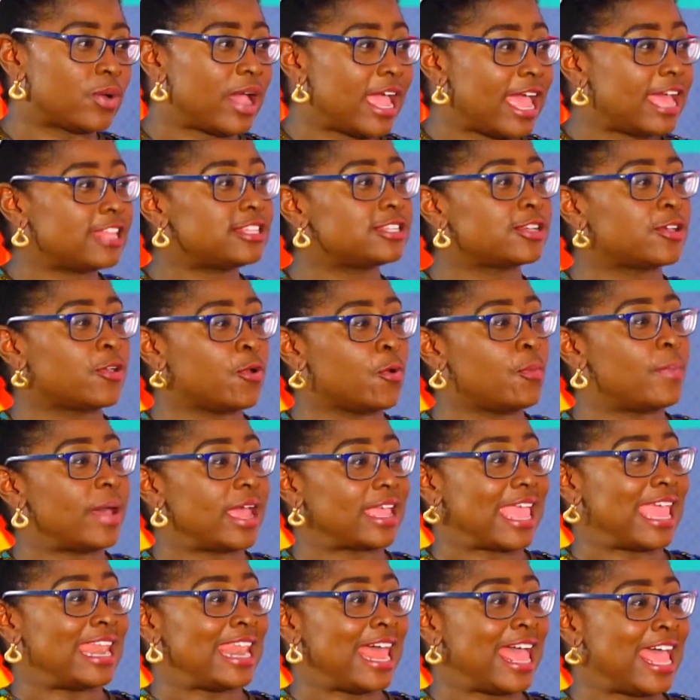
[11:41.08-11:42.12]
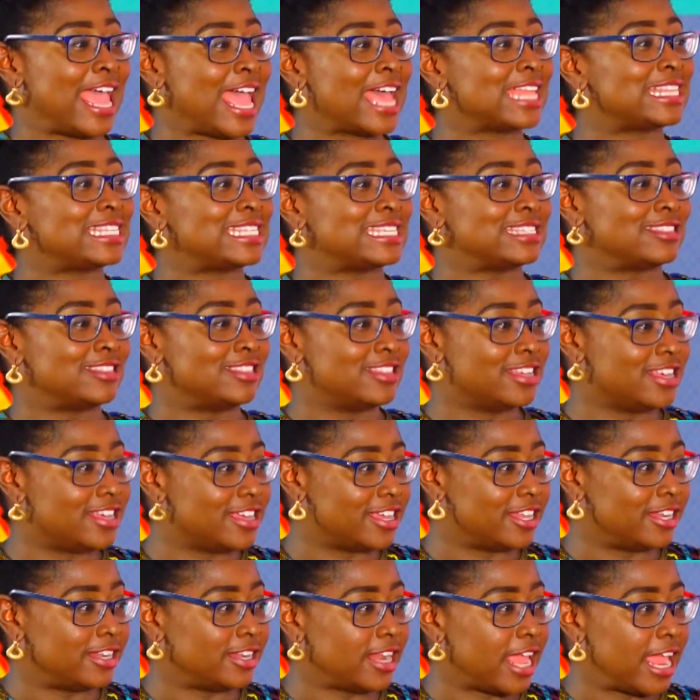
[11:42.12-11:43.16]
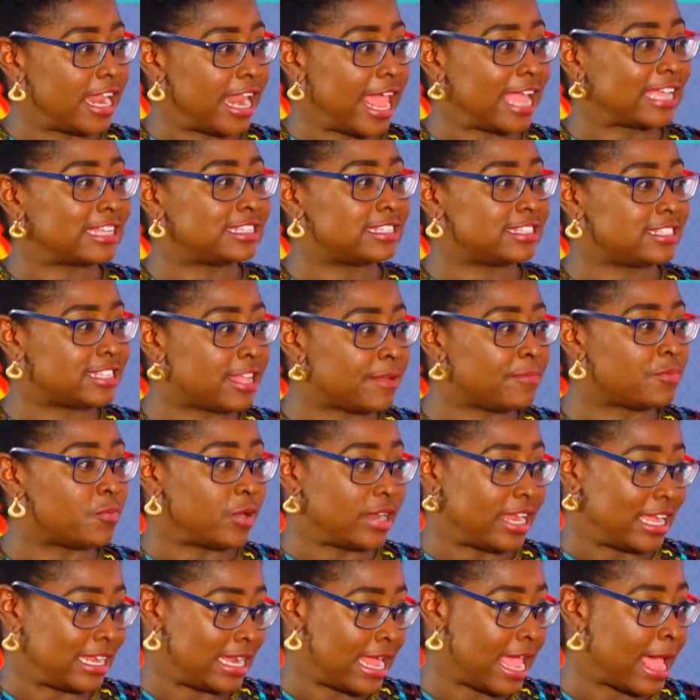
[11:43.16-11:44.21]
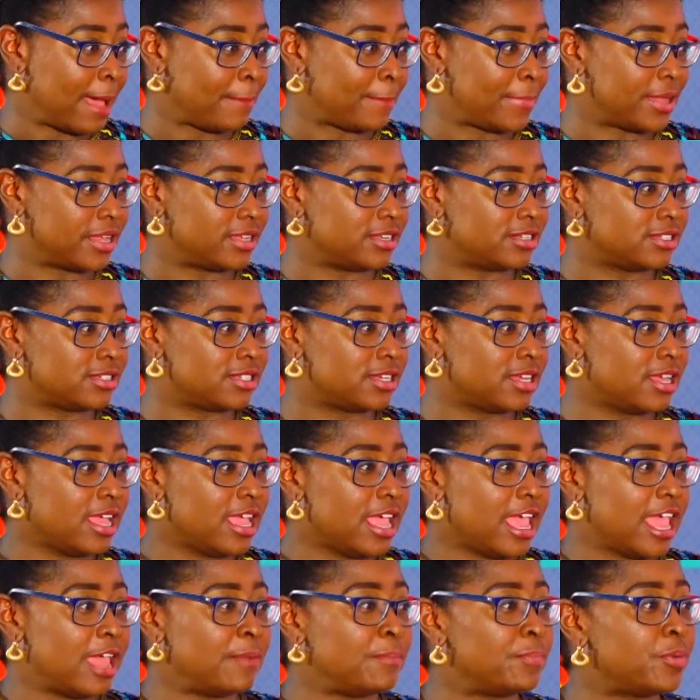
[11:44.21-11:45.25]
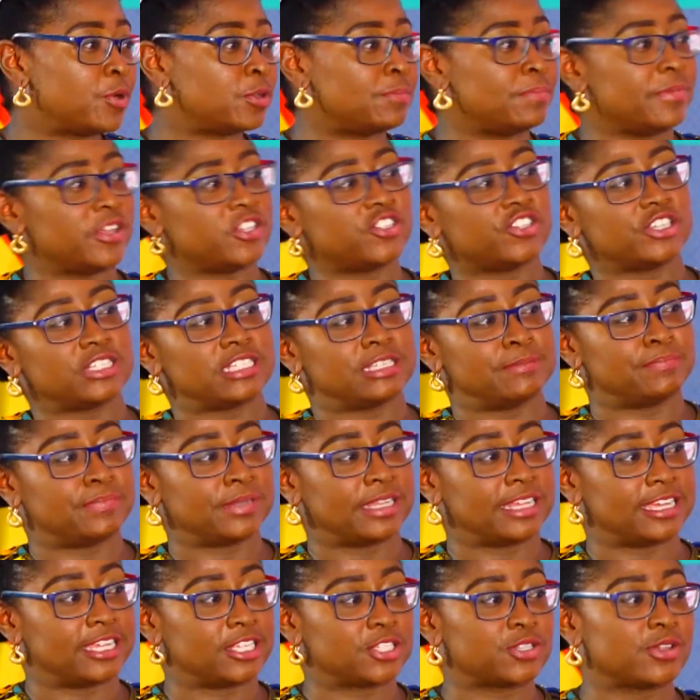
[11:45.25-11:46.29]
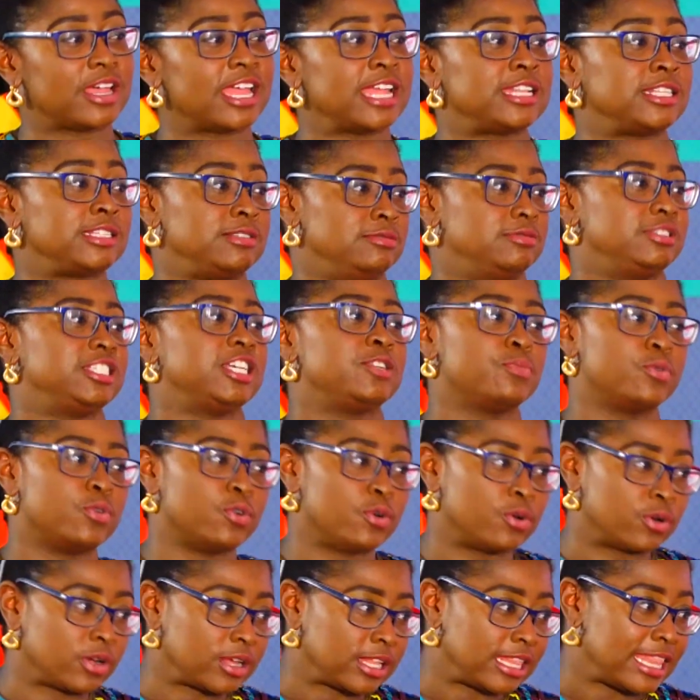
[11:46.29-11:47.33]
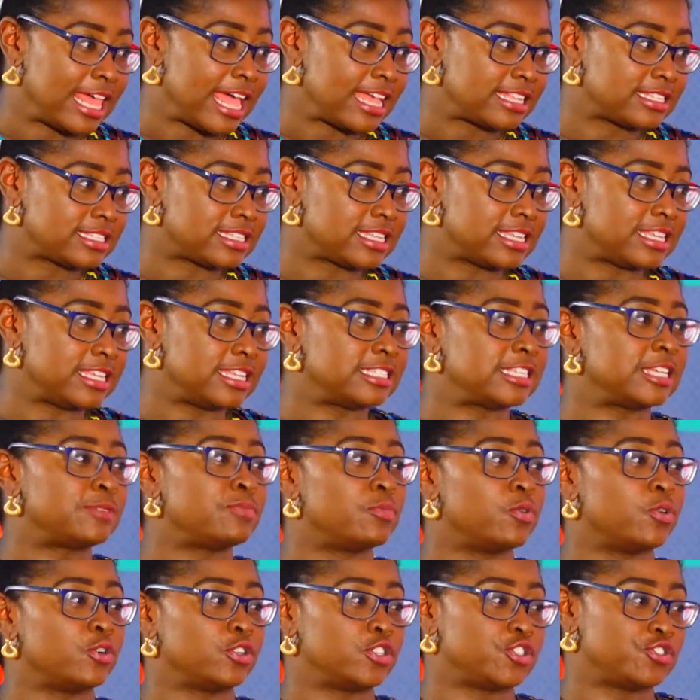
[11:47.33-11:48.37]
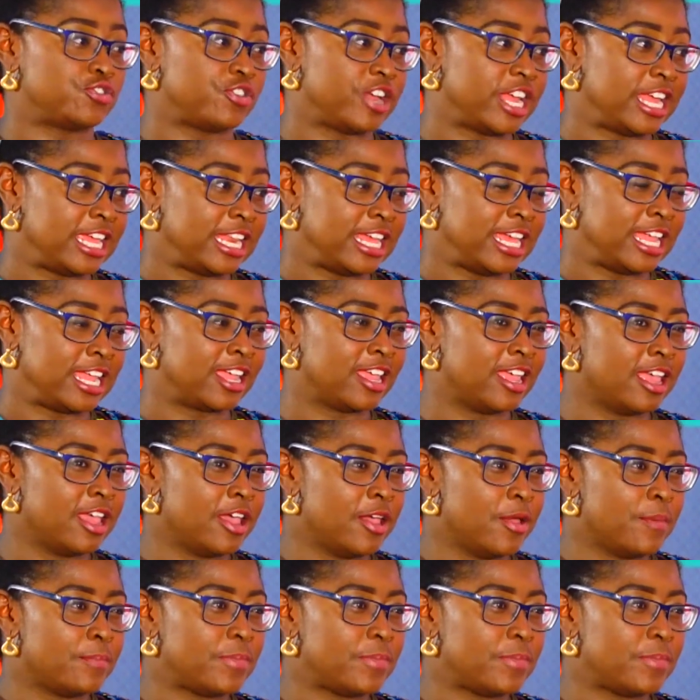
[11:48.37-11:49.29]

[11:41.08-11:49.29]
So I had to go back and I had to learn and accept what had happened and put measures in place. So I did more classes, did more training.